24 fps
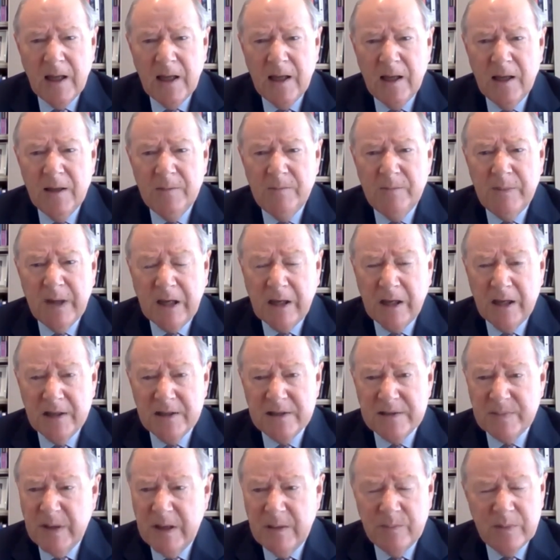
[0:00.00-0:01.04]
uh,
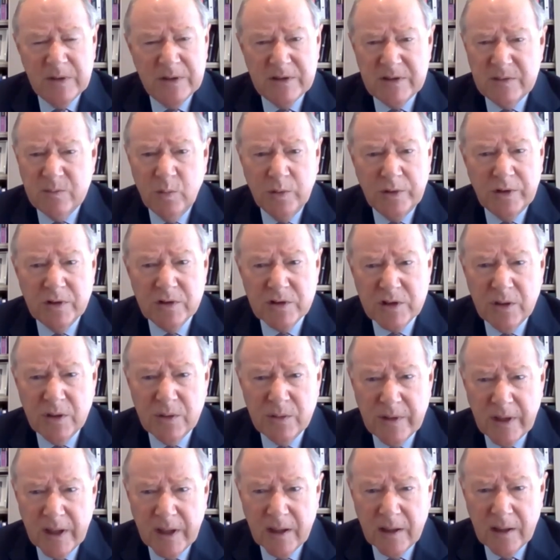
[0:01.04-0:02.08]
because people wouldn't
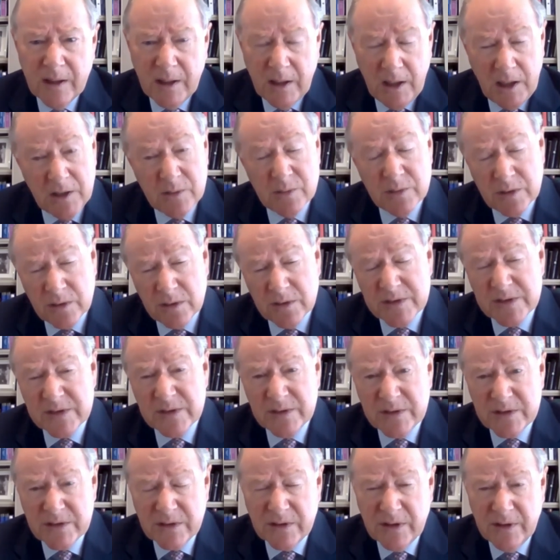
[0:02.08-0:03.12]
go there. It would
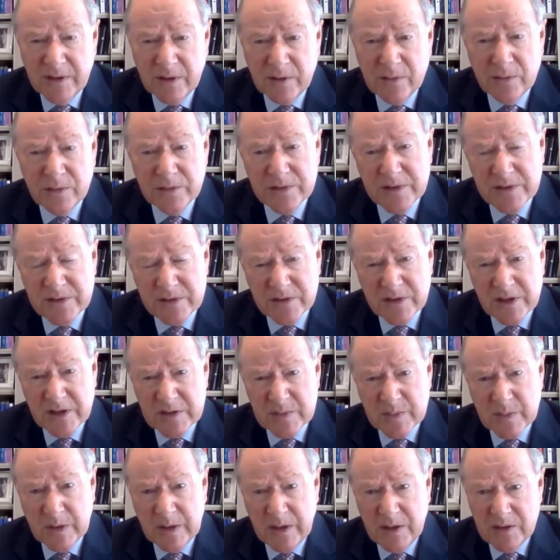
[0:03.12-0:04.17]
also turn the court in
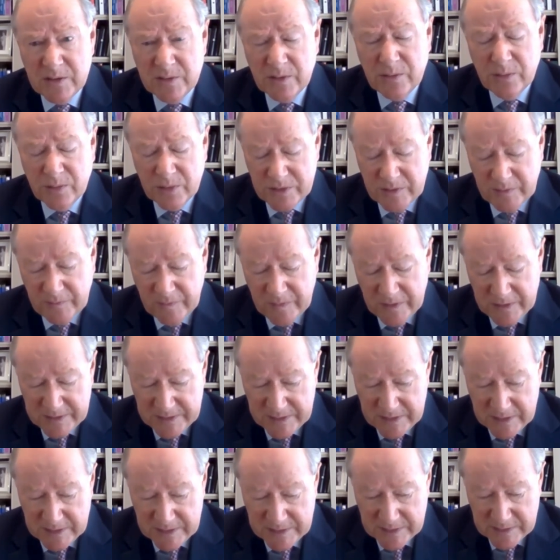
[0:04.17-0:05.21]
Strasbourg into a court of
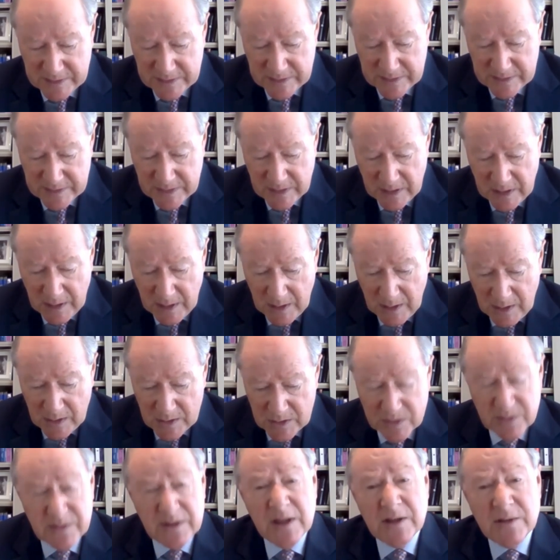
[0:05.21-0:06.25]
first instance.
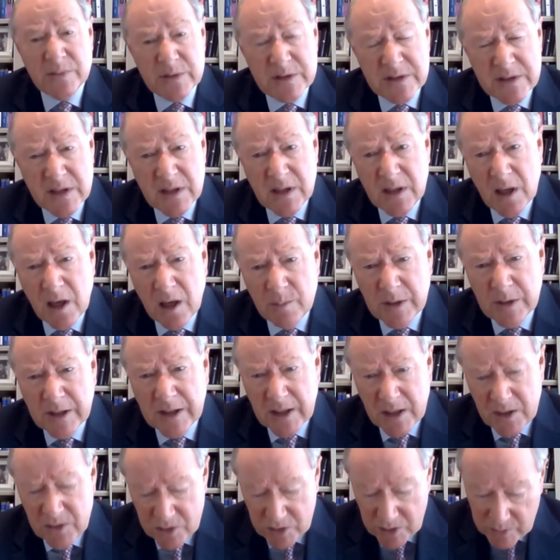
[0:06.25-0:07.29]
So that was the
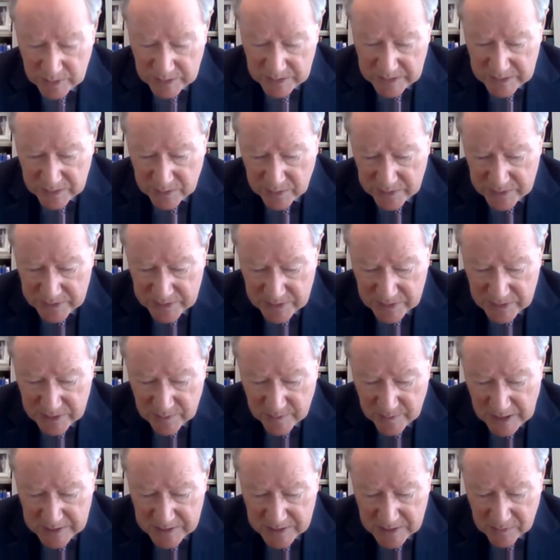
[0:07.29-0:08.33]
obligation to exhaust
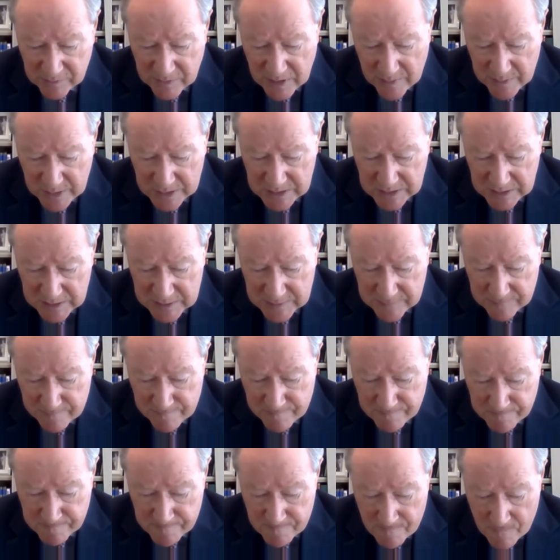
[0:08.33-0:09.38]
domestic remedies.
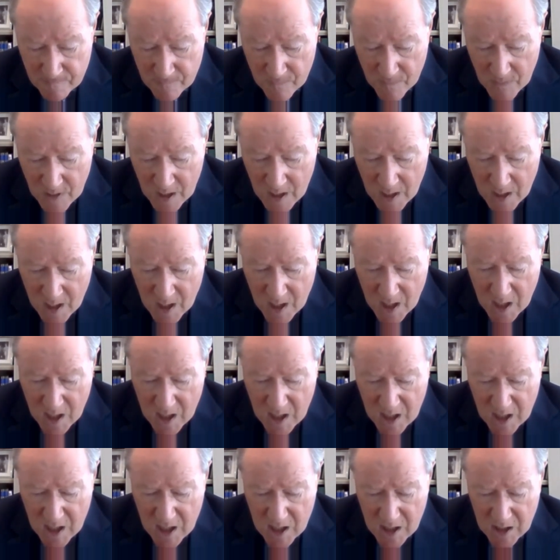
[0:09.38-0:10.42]

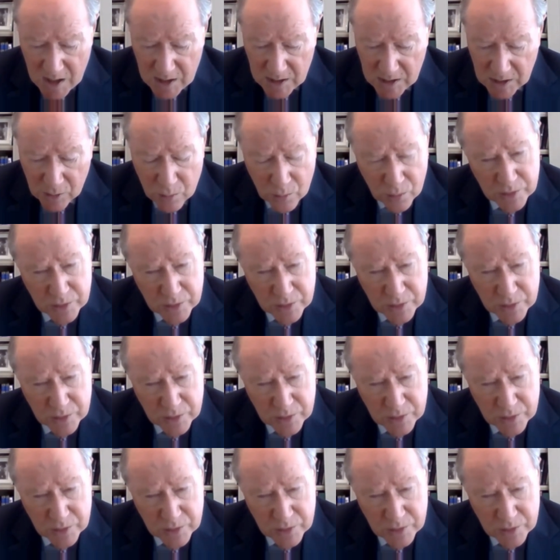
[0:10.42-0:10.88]
Uh, the